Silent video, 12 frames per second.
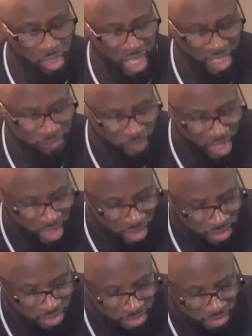And
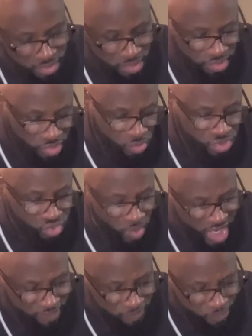uh, Luke
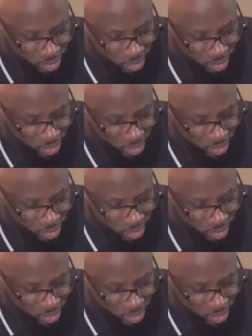12 and